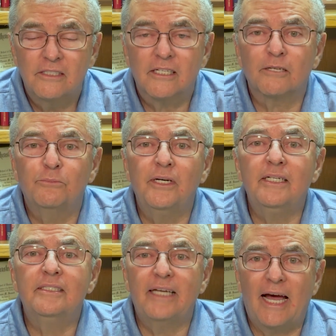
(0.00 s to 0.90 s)
to
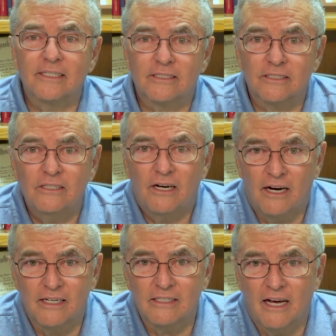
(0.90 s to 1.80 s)
complete tasks
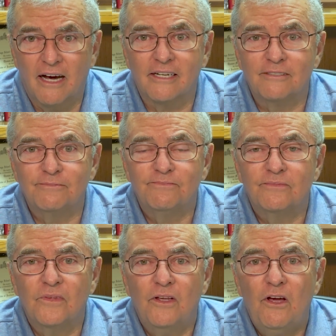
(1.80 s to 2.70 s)
online.
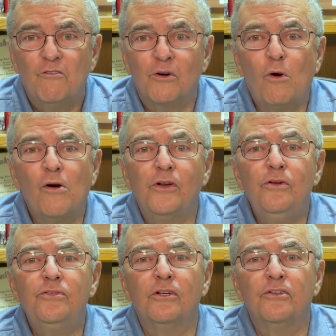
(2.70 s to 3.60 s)
For more
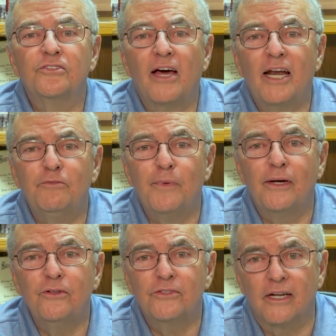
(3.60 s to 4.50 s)
news and to sign up for my
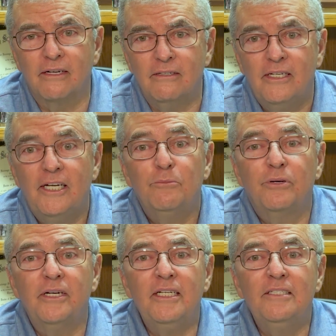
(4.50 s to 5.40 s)
newsletter,
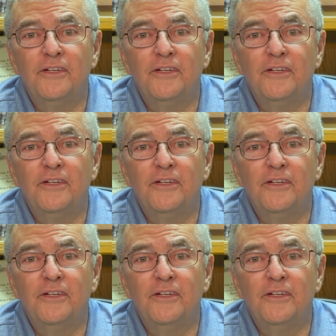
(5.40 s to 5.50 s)
please